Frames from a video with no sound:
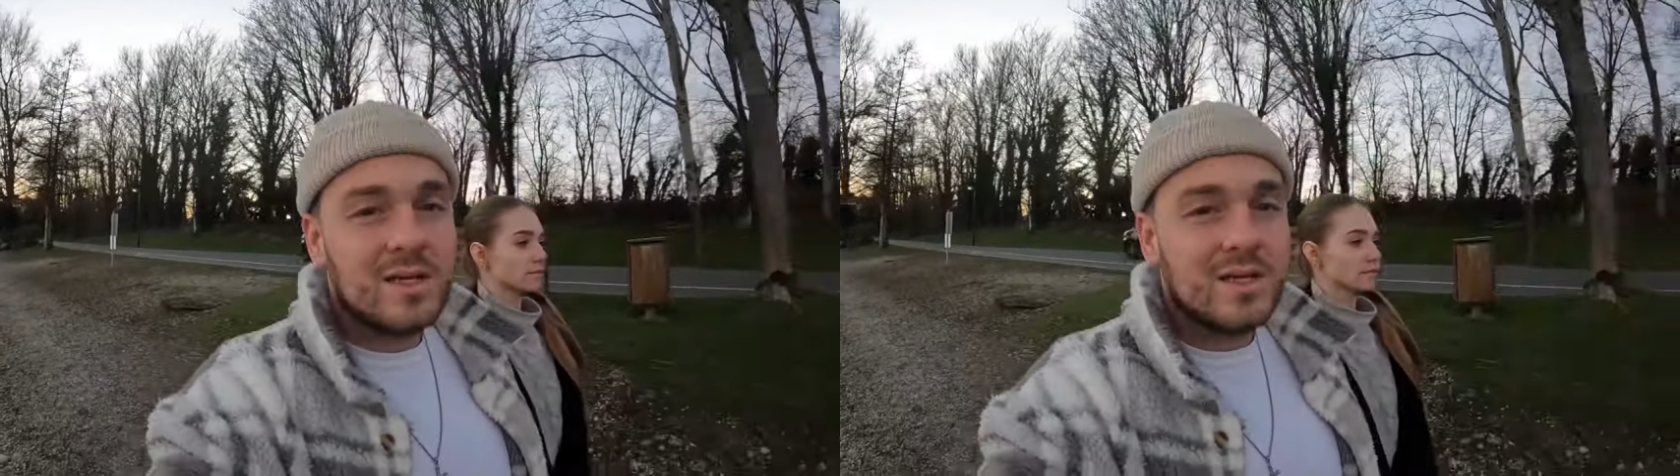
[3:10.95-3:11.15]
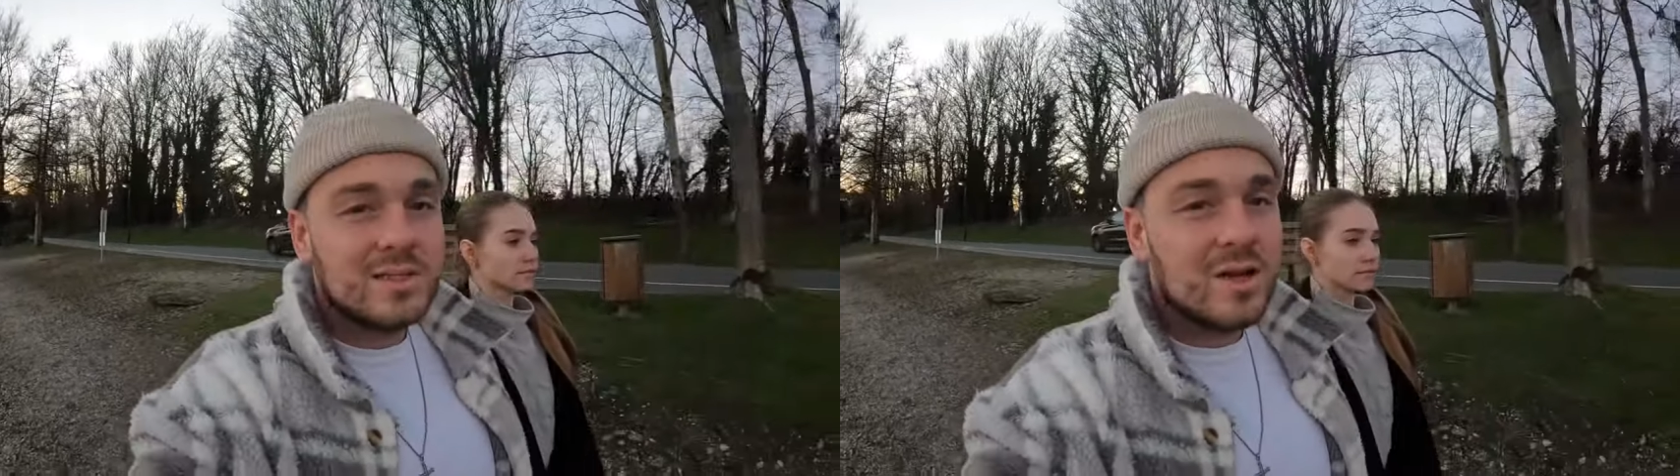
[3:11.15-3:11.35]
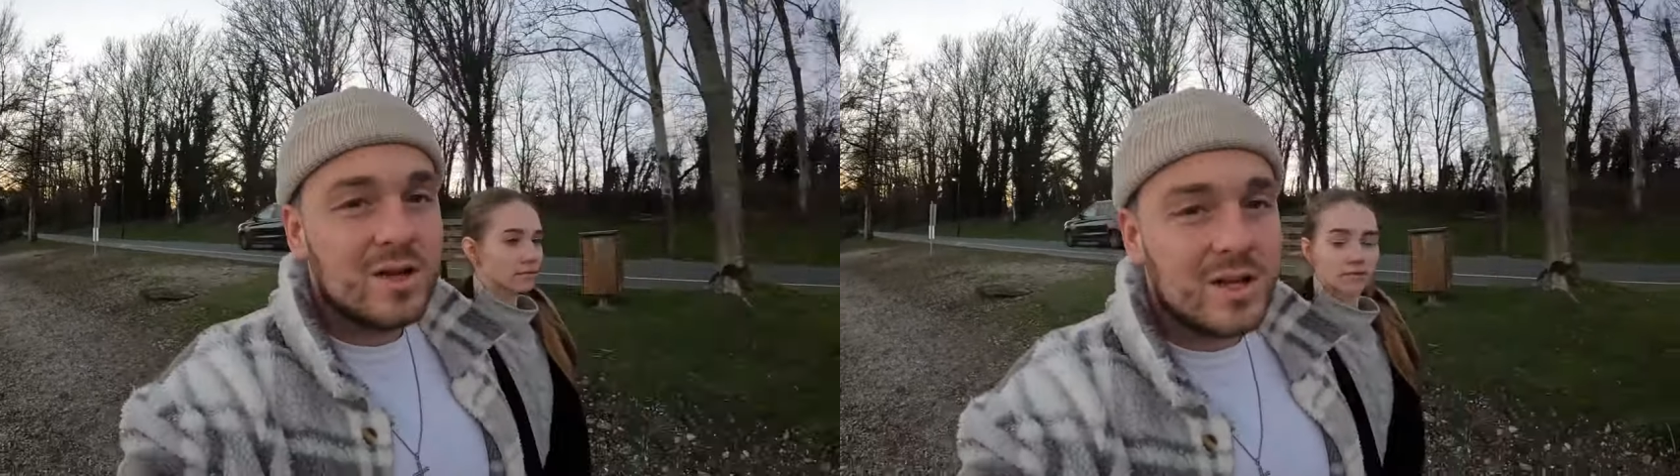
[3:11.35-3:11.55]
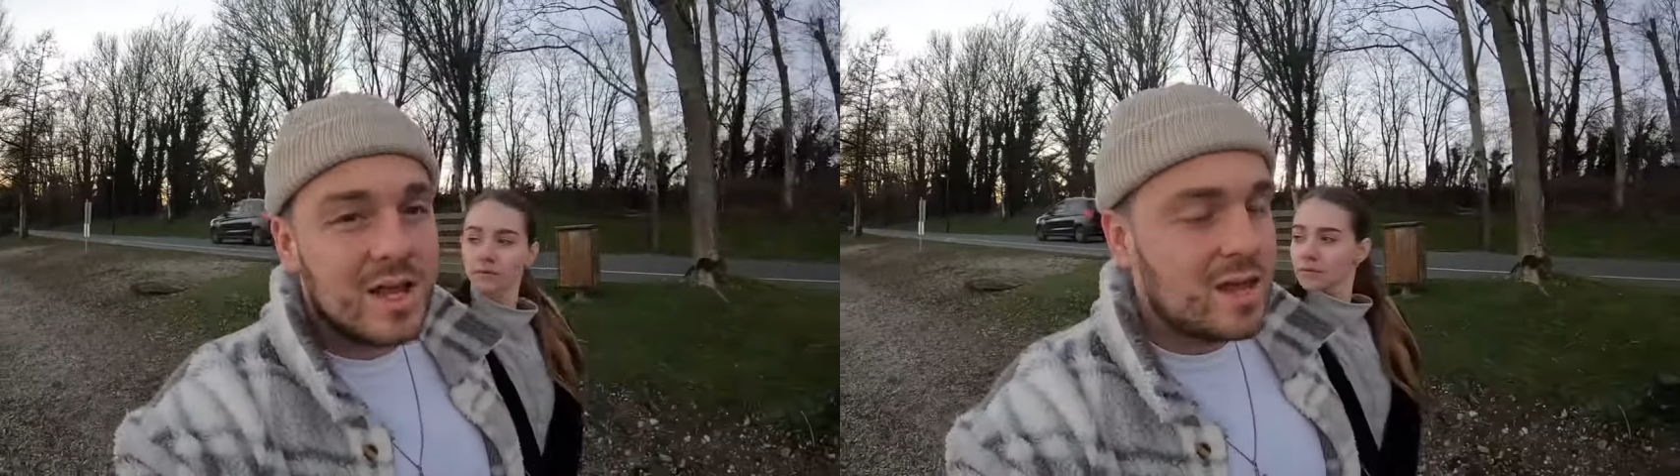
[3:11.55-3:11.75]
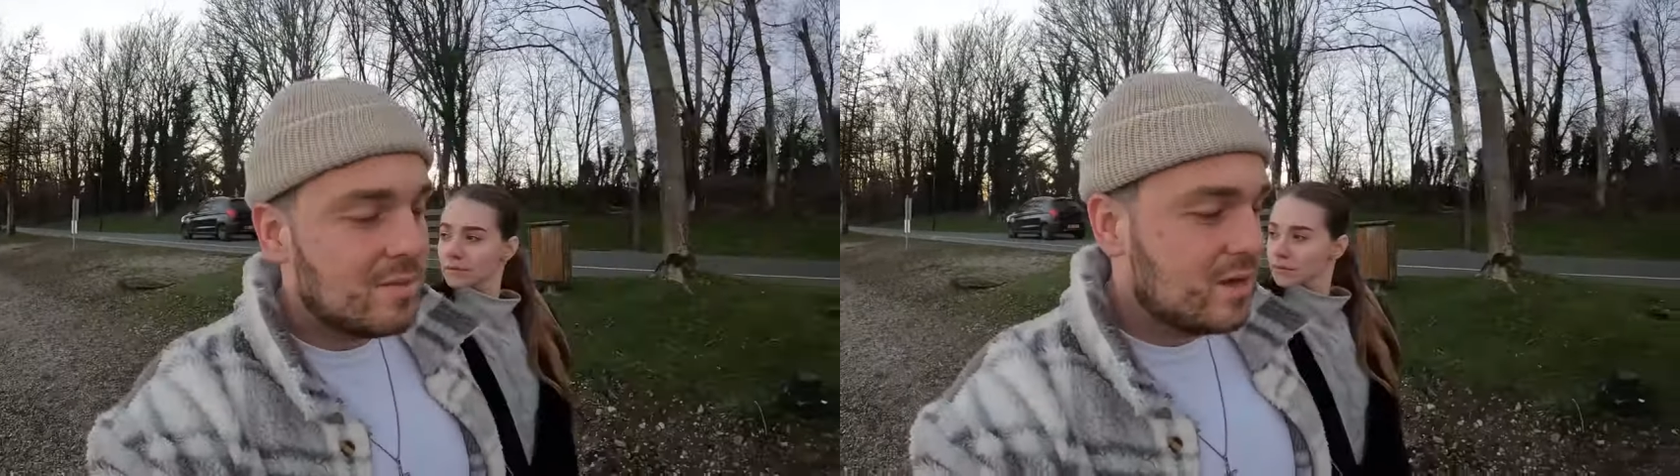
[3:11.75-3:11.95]
it's not going to
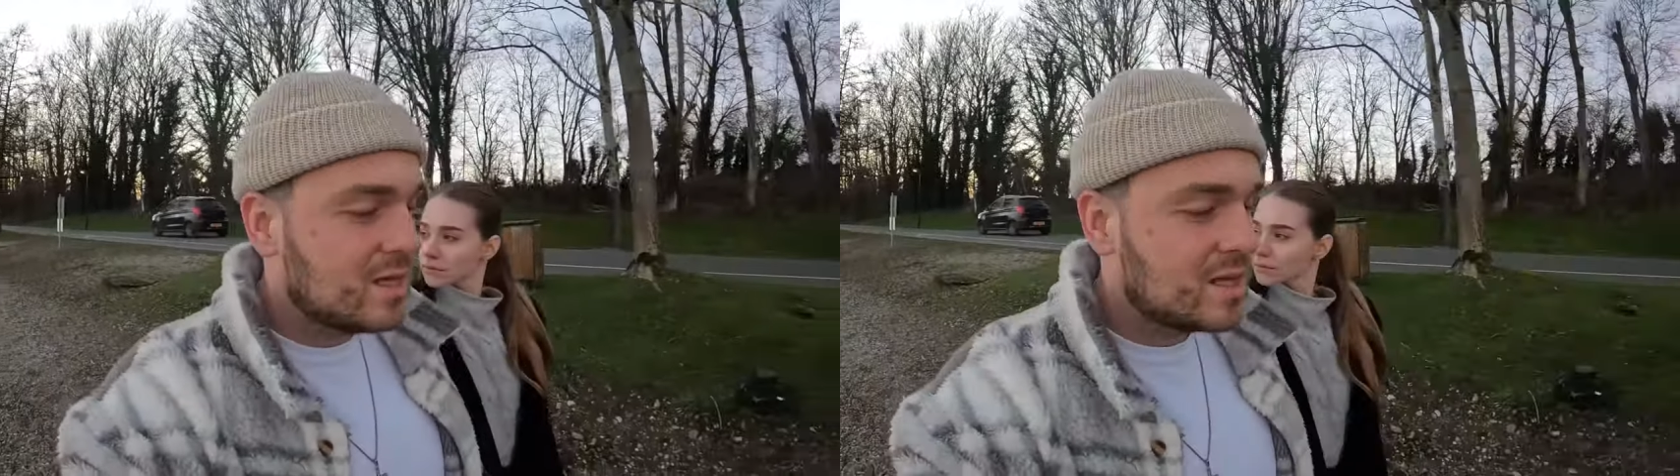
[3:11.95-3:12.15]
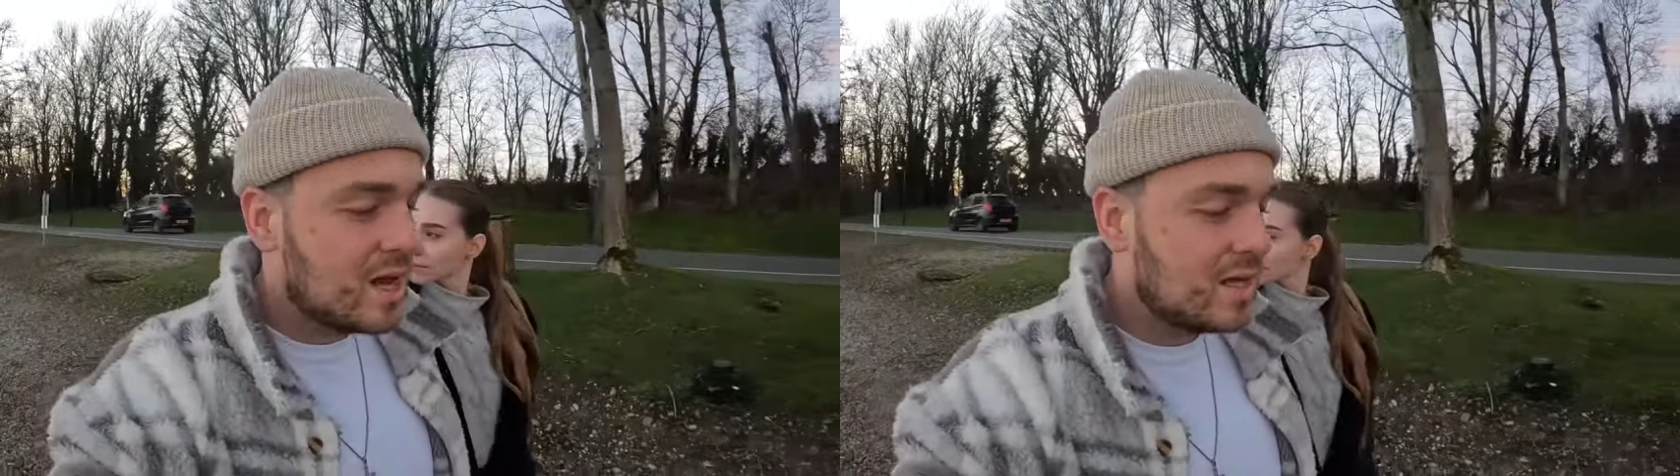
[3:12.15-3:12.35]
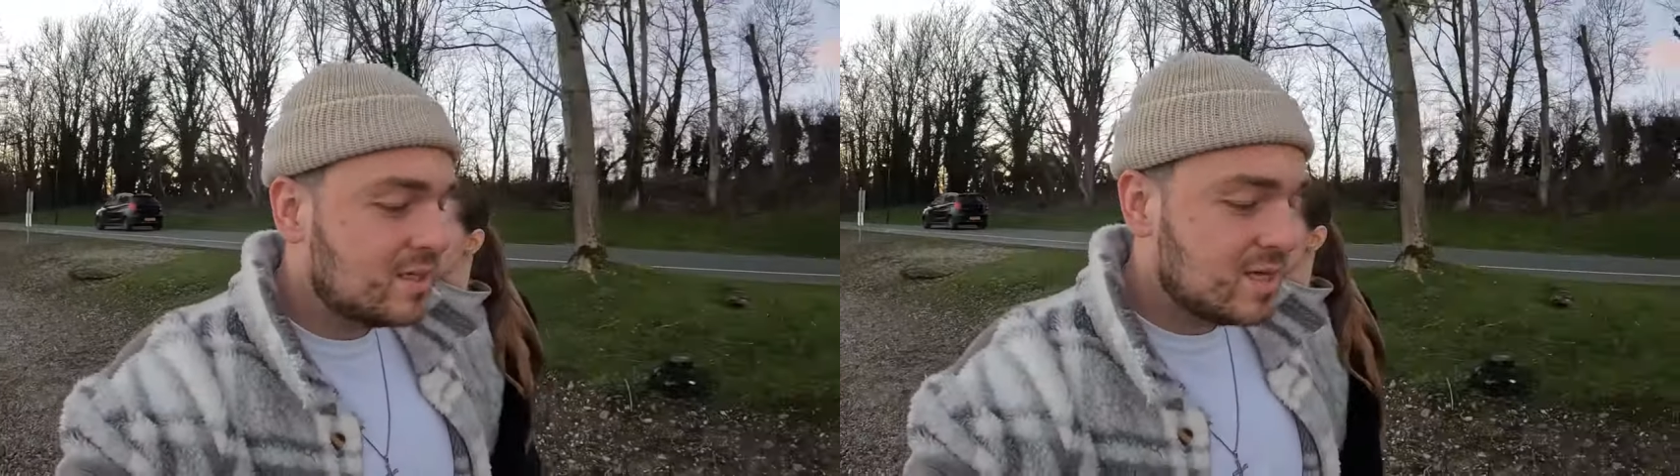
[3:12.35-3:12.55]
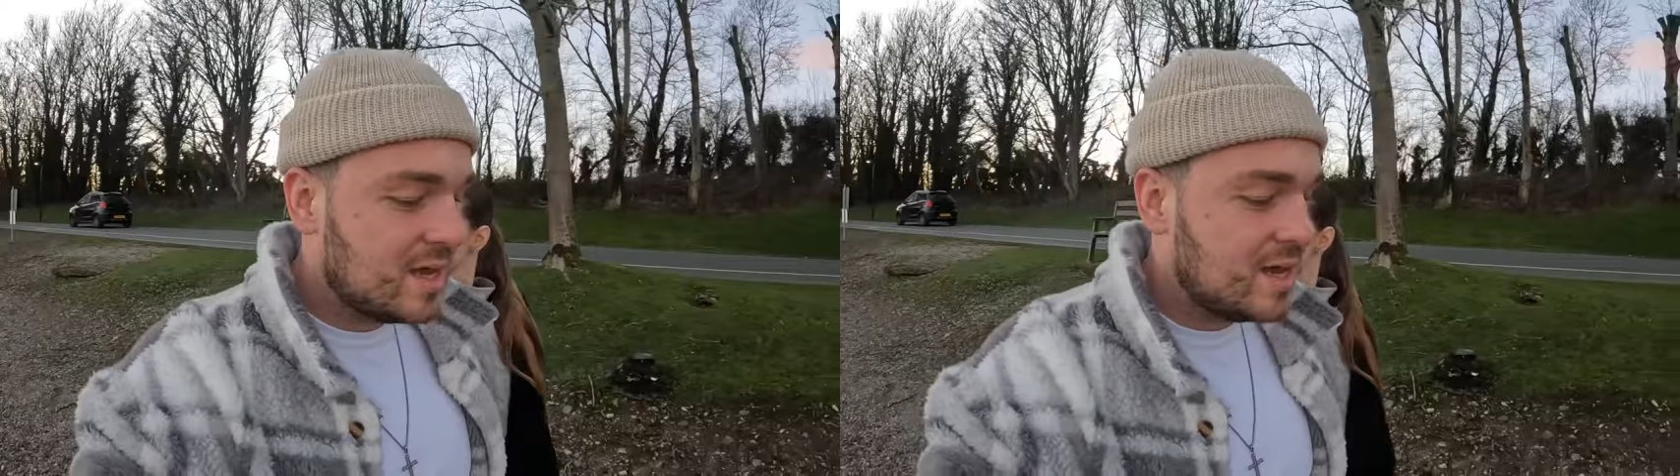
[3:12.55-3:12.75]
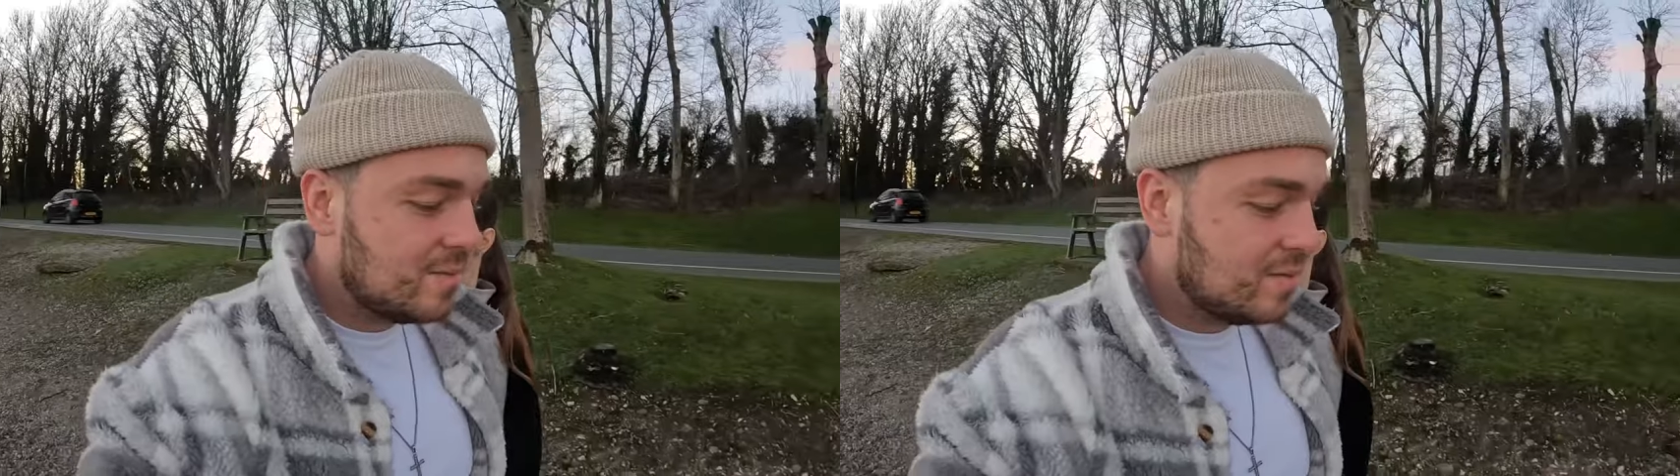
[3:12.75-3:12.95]
hit me as hard as it hit